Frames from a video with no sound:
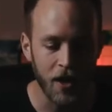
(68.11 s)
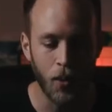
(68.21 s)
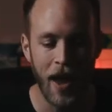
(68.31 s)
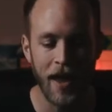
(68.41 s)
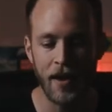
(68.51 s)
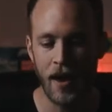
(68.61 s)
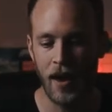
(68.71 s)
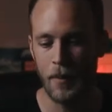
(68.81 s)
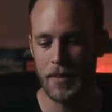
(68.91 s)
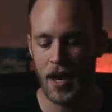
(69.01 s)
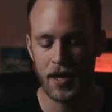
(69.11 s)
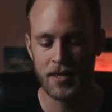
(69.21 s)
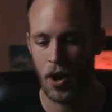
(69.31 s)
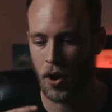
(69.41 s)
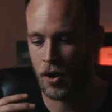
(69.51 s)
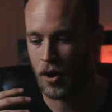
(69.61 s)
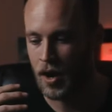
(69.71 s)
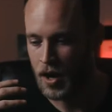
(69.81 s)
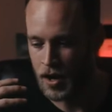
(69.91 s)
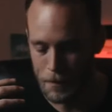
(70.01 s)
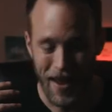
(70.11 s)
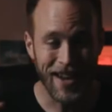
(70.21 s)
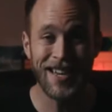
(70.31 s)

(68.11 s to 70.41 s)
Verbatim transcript: away uh, because our main